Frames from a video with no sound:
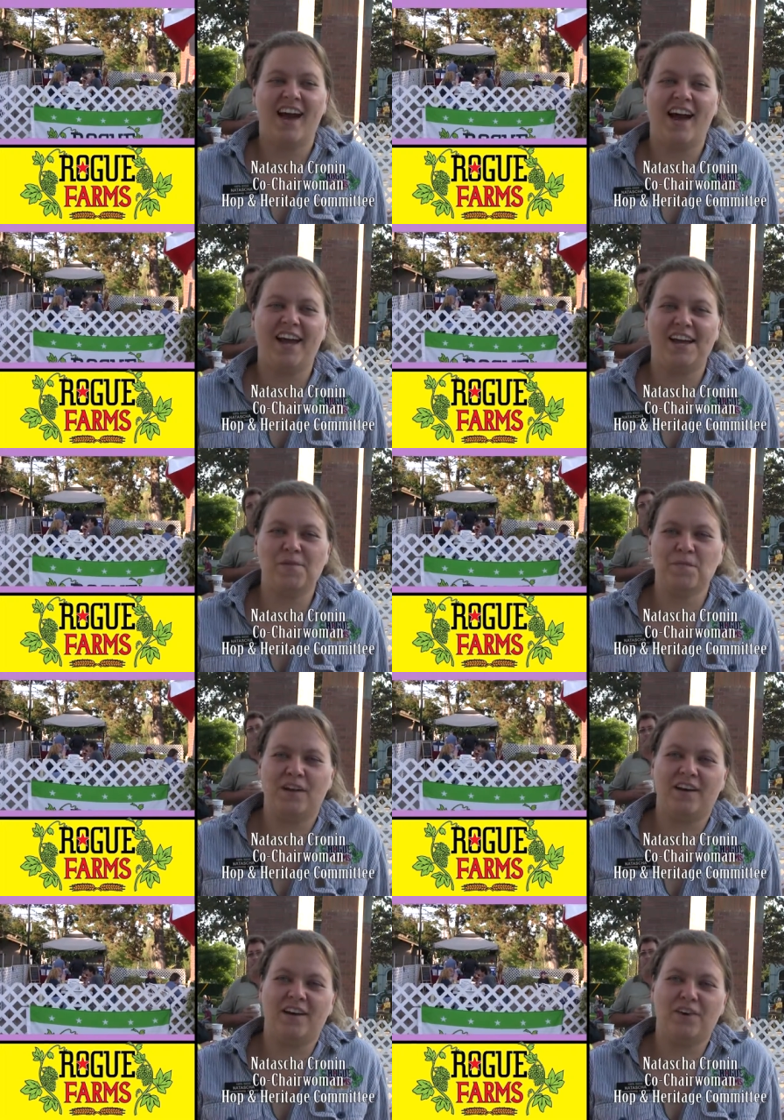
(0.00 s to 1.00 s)
I am
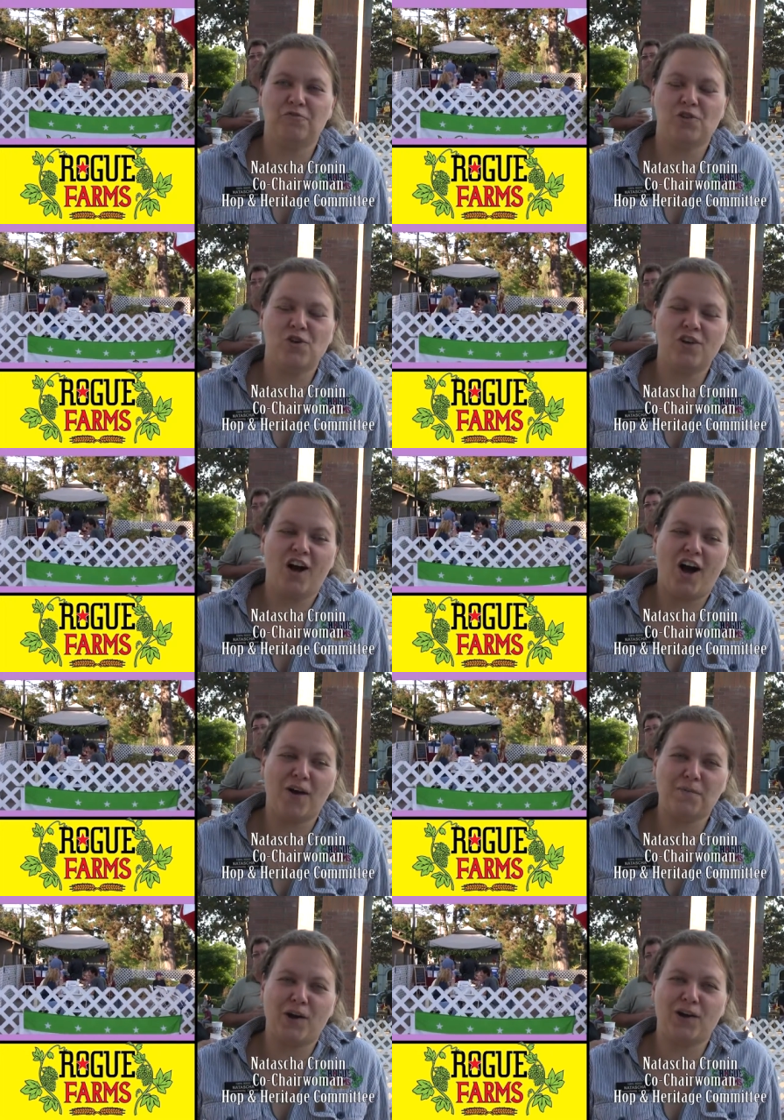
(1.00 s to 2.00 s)
the Rogue
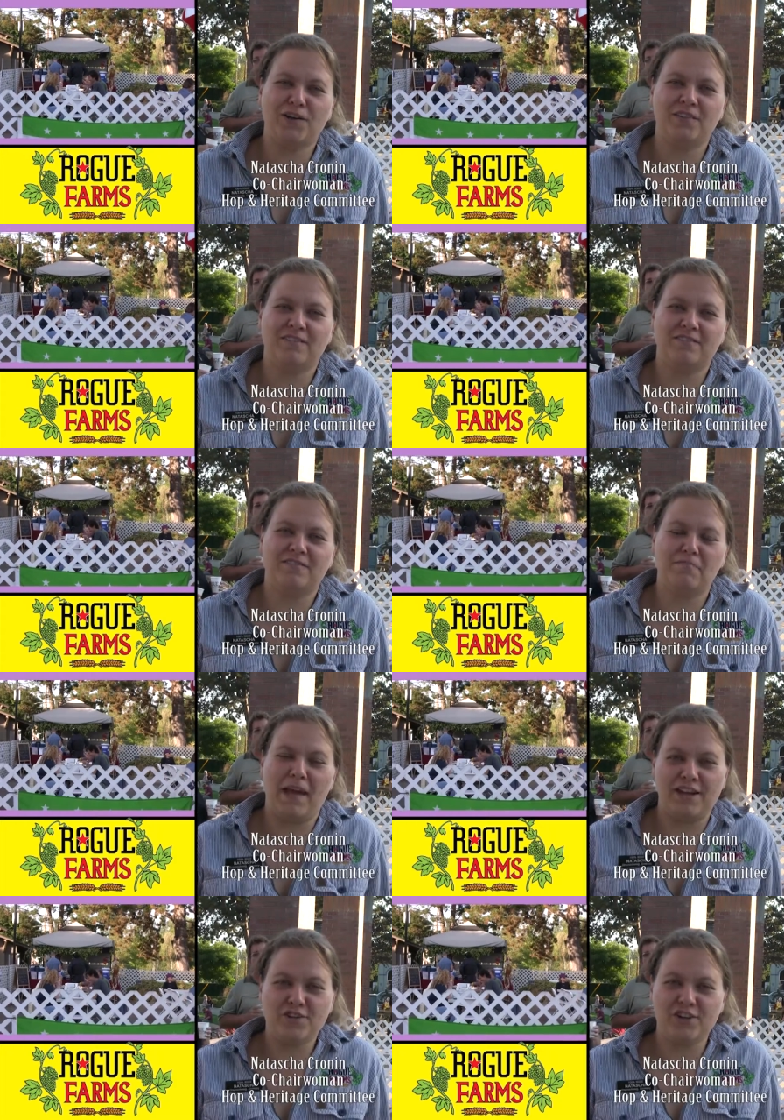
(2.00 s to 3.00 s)
Hop Yard
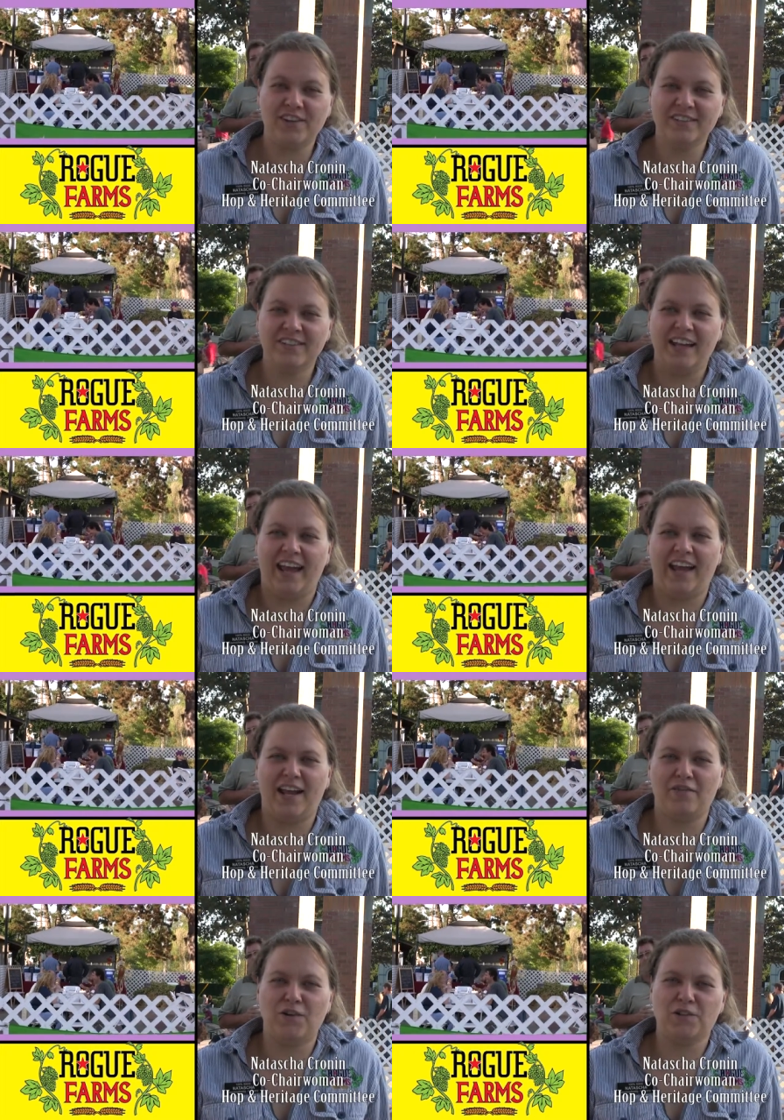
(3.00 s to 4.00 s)
Manager, and
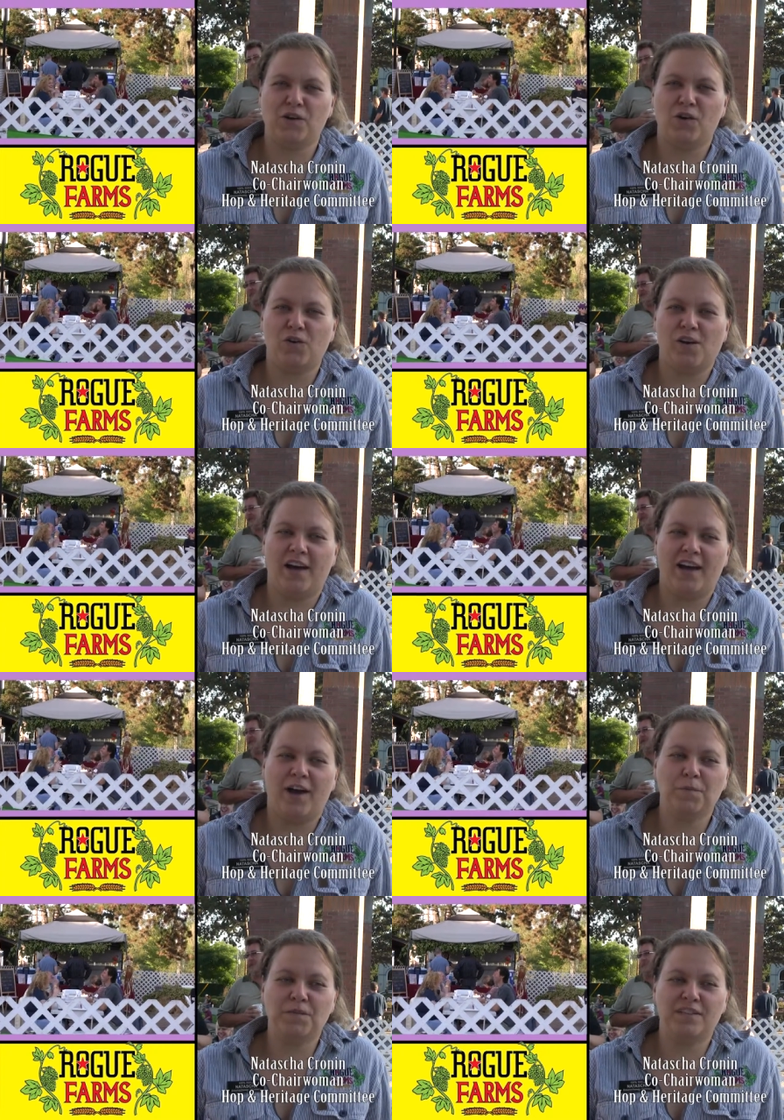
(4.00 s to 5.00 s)
I've also uh,
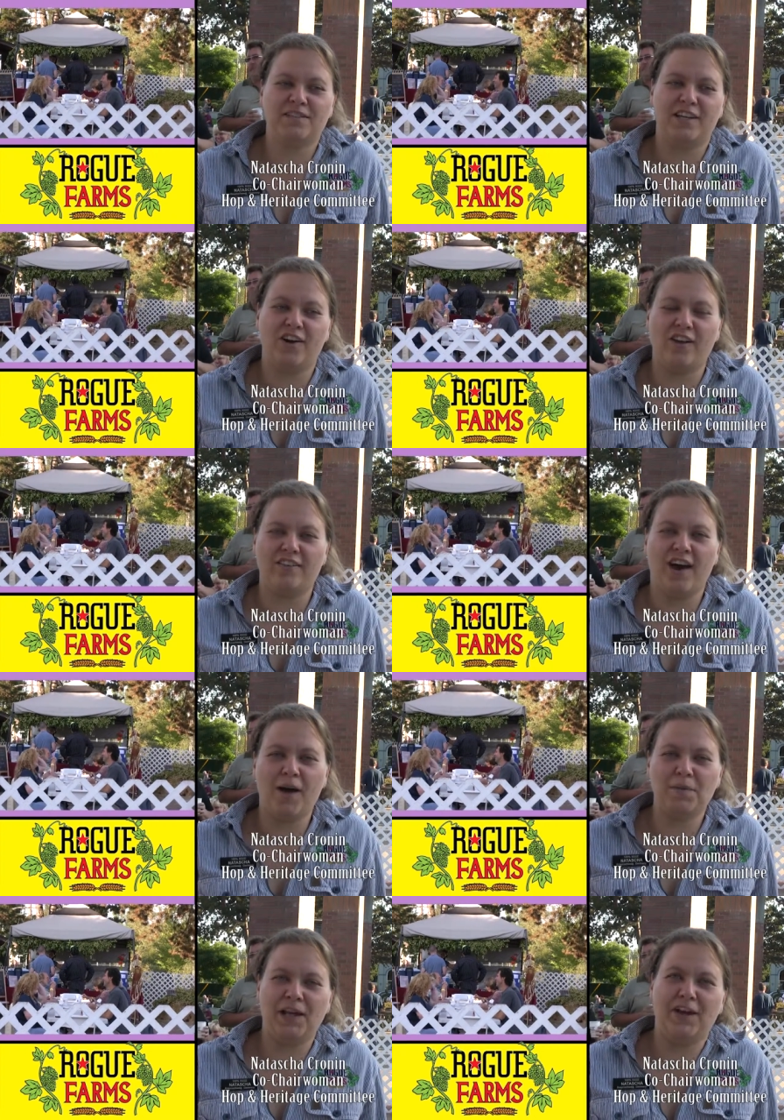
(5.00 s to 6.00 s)
helped this year on the
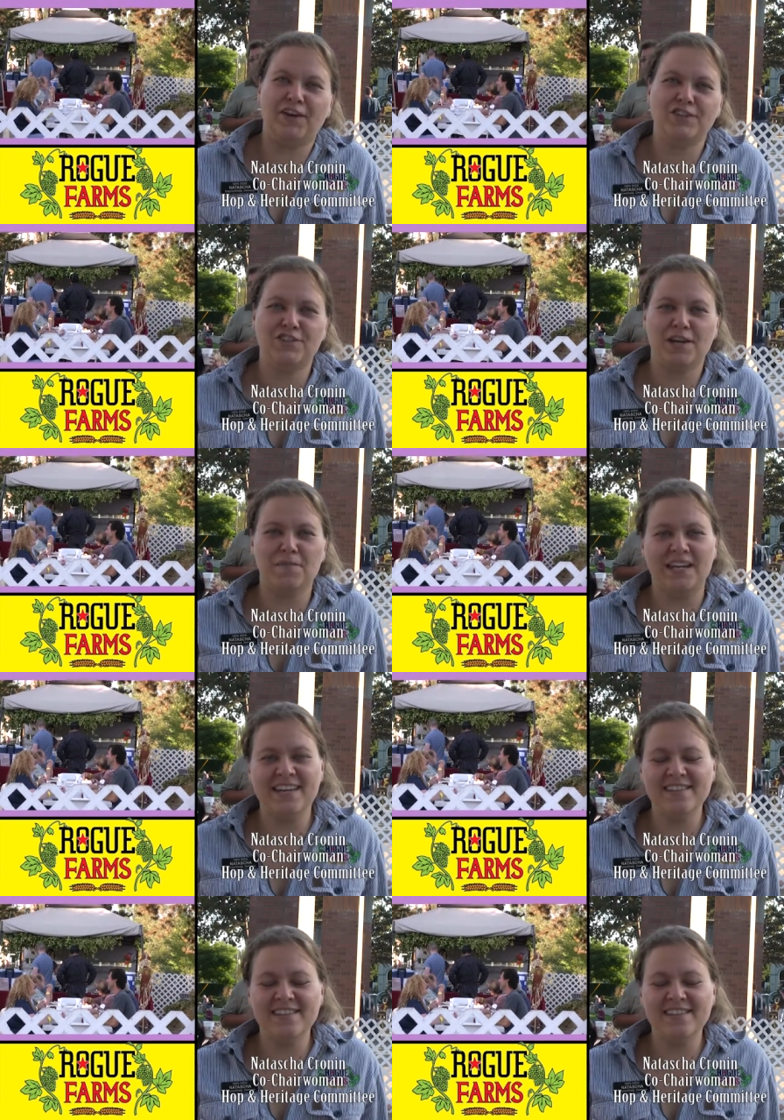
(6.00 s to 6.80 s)
Hop and Heritage Committee.